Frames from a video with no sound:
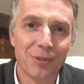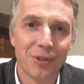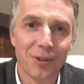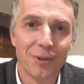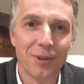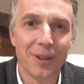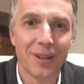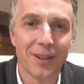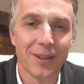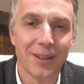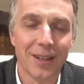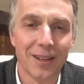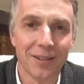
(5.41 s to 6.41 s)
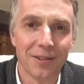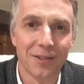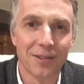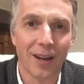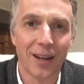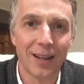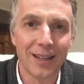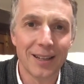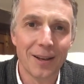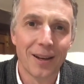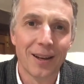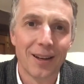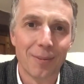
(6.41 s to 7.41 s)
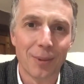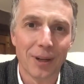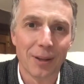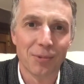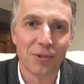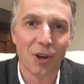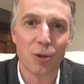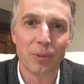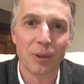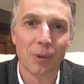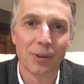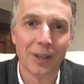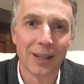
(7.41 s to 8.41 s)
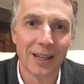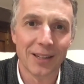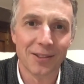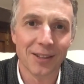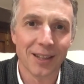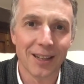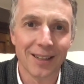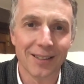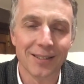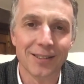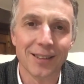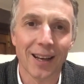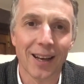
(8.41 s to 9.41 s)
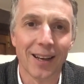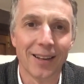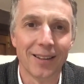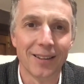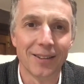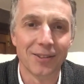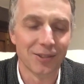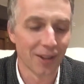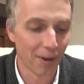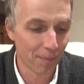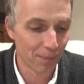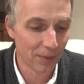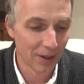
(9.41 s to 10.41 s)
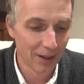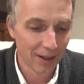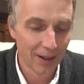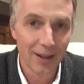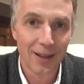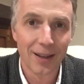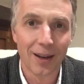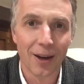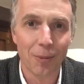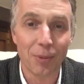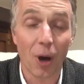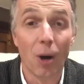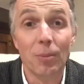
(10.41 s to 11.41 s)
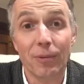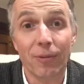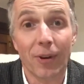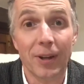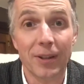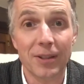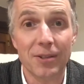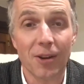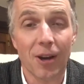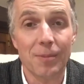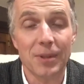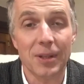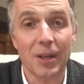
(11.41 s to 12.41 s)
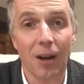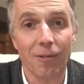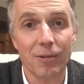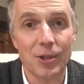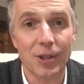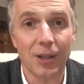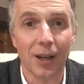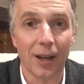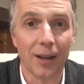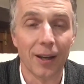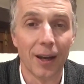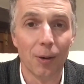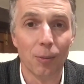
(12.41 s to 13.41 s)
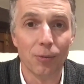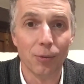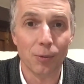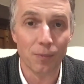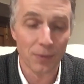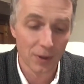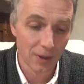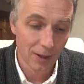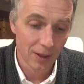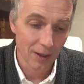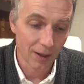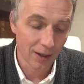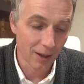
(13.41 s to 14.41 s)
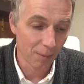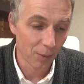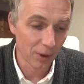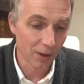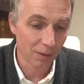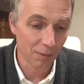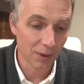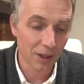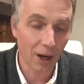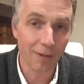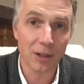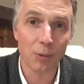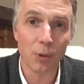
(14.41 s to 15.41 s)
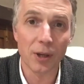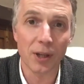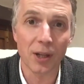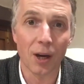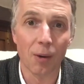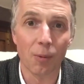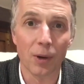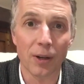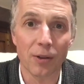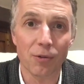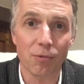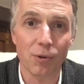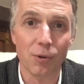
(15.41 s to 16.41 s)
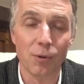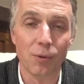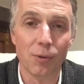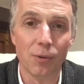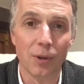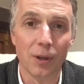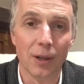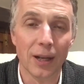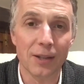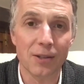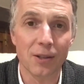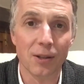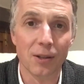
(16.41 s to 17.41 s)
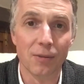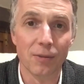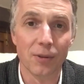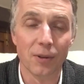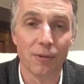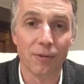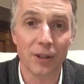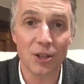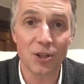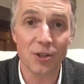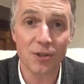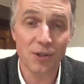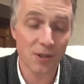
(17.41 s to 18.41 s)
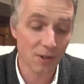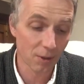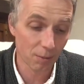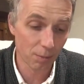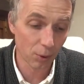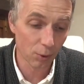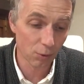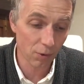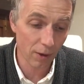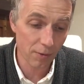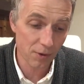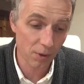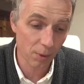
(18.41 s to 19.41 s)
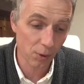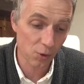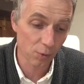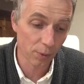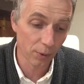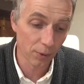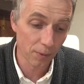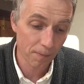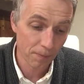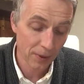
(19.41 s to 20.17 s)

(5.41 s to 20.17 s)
to another King's Daily. My name's Toby, one of the leaders at King's, and it's I hope you're finding these times encouraging and helpful. We're currently working our way through the letter of Ephesians that Paul wrote, the Apostle Paul,